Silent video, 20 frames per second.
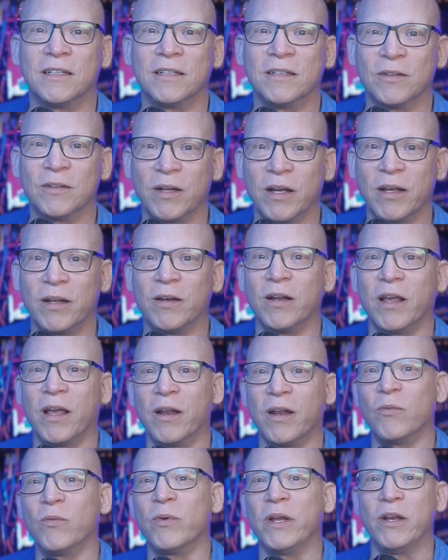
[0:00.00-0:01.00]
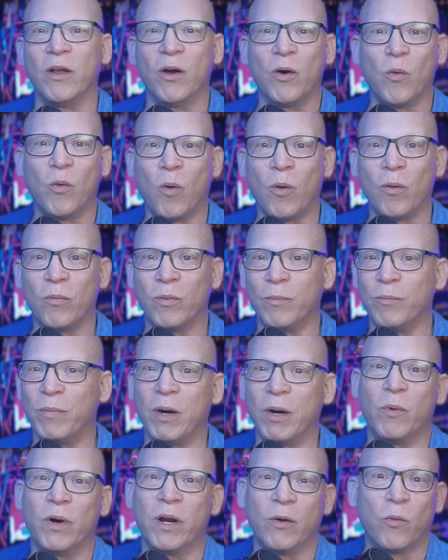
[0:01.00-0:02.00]
And we know, but
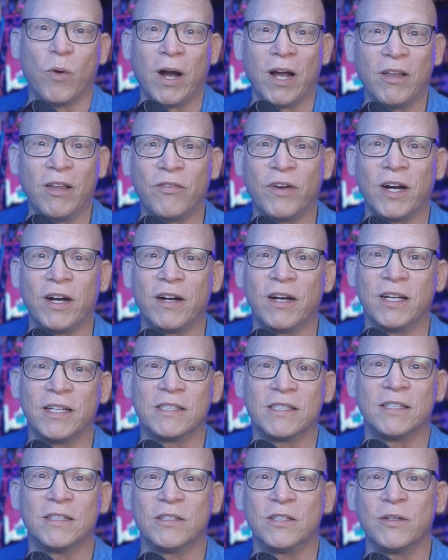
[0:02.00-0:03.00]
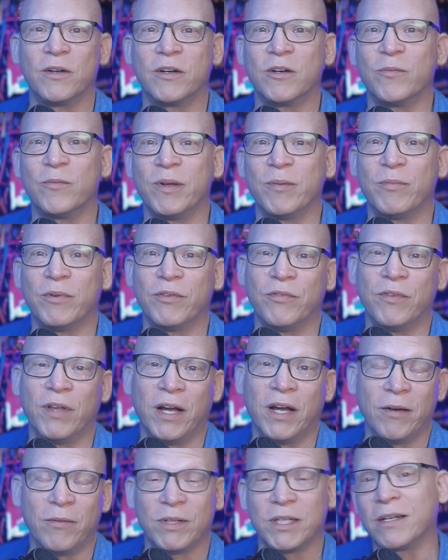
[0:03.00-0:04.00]
when a wildfire hits and 200 people
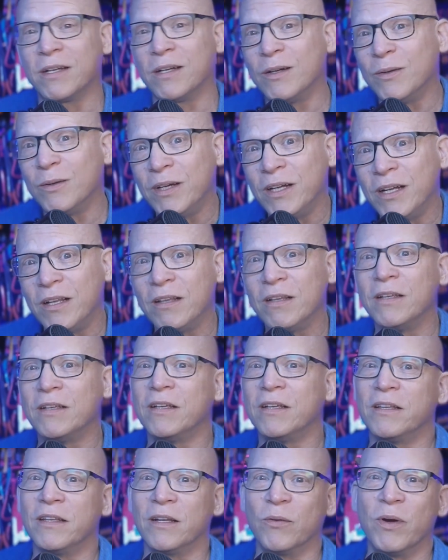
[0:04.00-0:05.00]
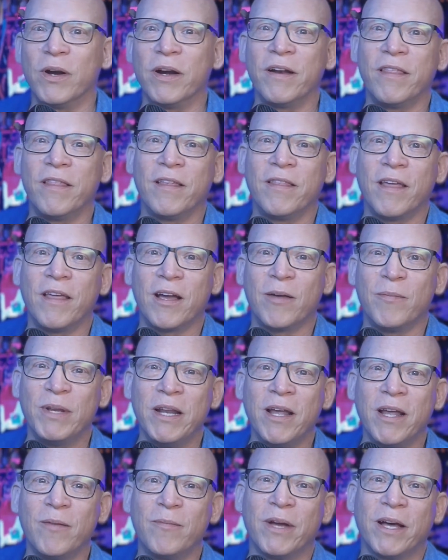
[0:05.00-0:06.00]
died, we're like, oh, well, there wasn't anything that could be
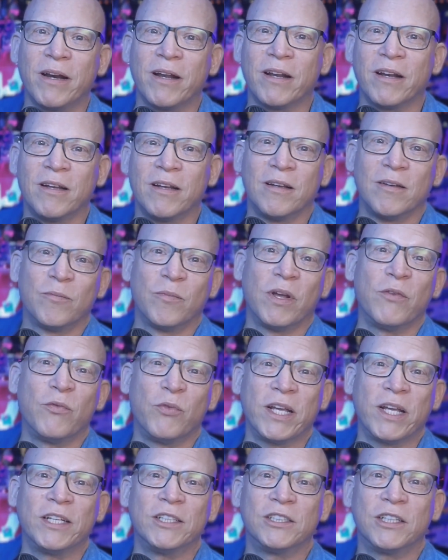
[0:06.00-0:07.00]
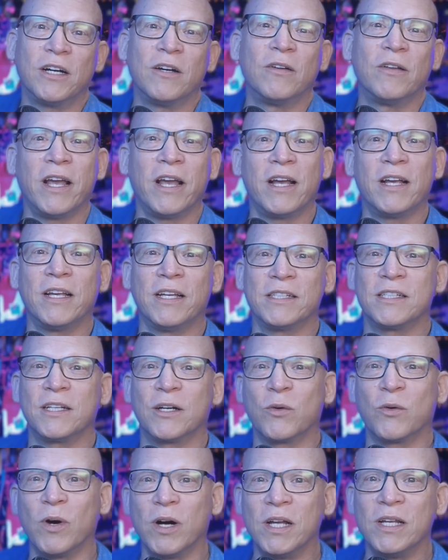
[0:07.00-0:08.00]
done about it. But if we can show that, yes, there
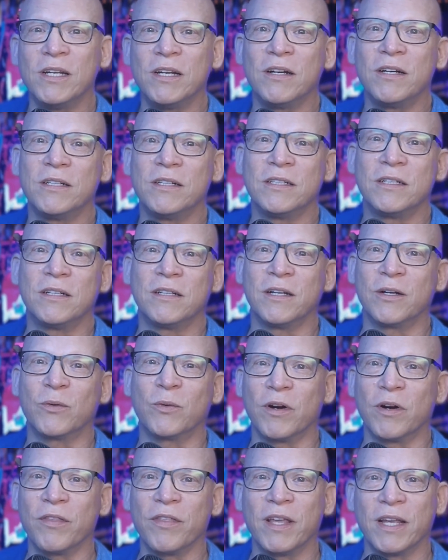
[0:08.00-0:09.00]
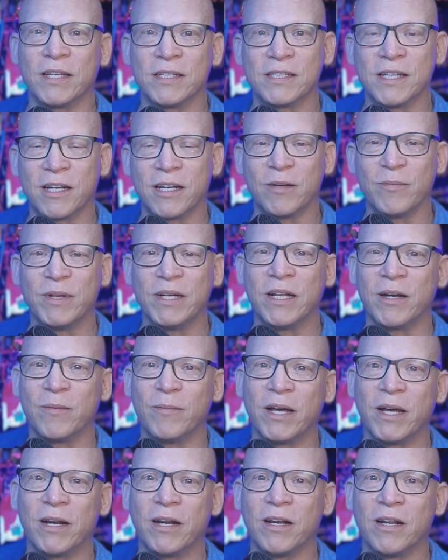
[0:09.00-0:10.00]
were things that could be done
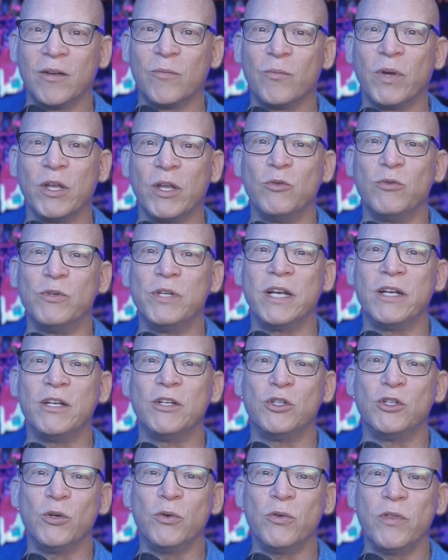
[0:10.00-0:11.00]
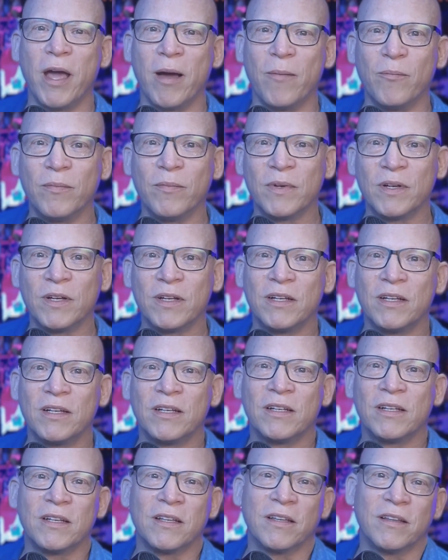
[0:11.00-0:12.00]
about it, but you didn't do them,
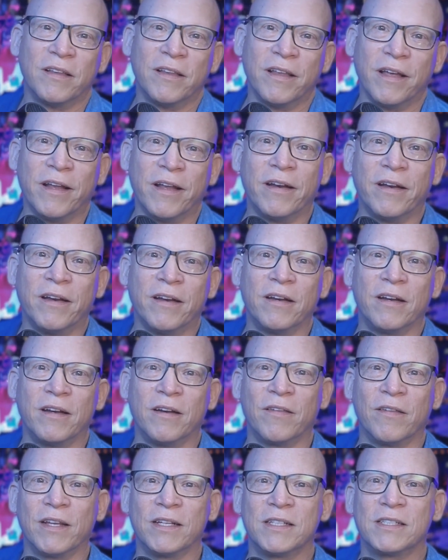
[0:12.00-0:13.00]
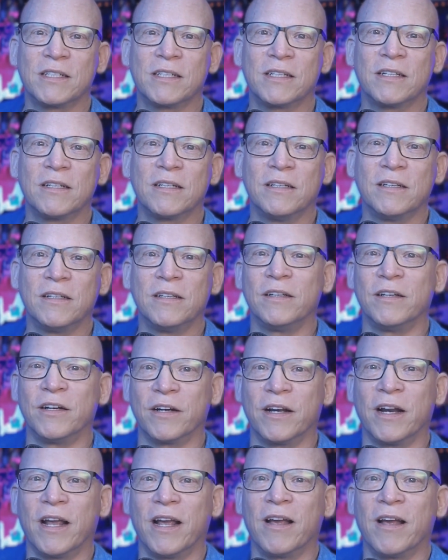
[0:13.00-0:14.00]
then, you're
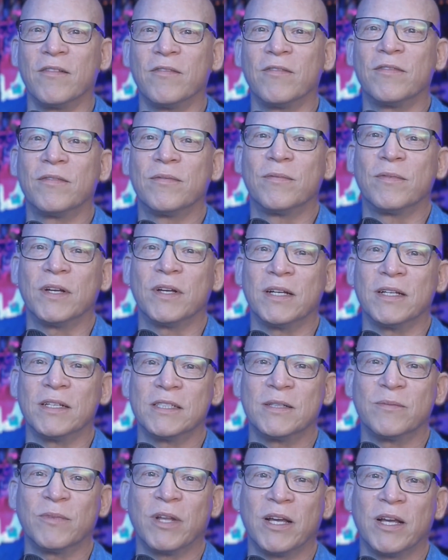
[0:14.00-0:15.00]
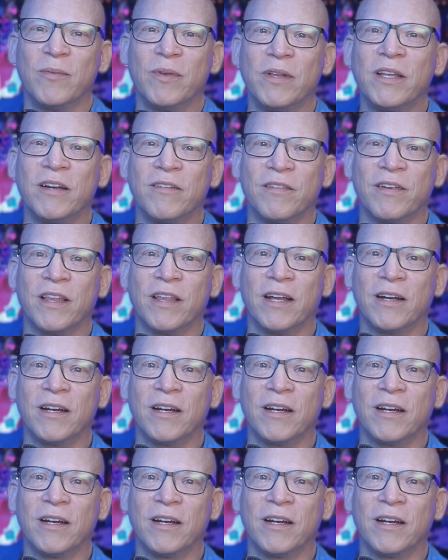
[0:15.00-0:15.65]
going to have some liability for that.